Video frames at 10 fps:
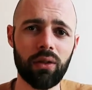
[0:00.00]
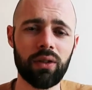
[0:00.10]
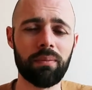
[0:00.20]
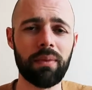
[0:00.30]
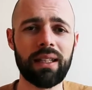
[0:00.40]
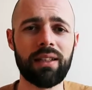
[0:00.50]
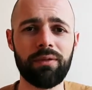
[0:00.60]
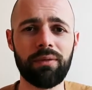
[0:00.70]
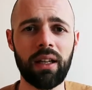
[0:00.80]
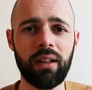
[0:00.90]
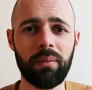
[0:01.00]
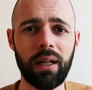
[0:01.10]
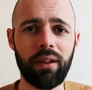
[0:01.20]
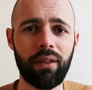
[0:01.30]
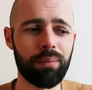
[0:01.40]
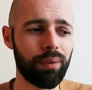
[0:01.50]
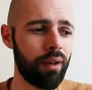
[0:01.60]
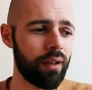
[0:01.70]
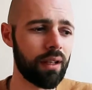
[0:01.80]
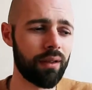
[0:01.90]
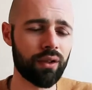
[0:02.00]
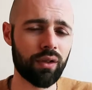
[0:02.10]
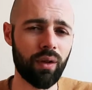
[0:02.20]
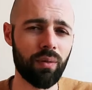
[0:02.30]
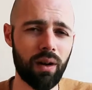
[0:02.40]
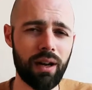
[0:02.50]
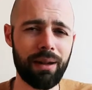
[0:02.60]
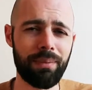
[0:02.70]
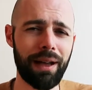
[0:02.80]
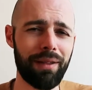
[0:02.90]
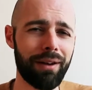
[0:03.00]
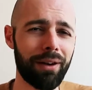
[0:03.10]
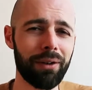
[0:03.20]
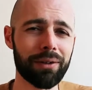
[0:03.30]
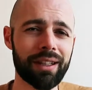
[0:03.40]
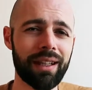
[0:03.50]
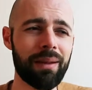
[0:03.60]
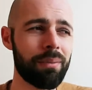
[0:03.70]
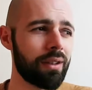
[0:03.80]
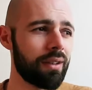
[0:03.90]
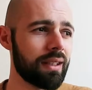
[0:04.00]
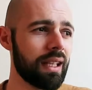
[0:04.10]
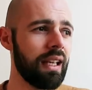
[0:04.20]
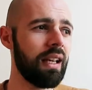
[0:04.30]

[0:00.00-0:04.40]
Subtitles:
who's a massive part of the plot and I was so worried about the whole time, because